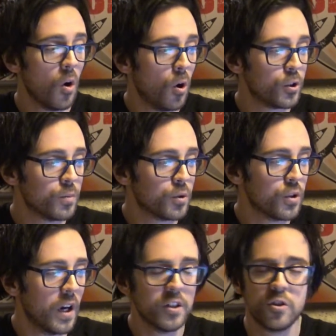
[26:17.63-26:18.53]
Awesome
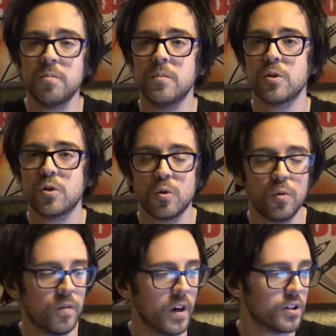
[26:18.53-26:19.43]
stratagem,
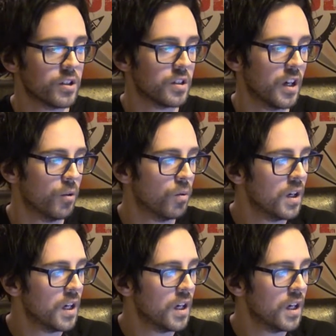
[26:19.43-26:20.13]
so versatile.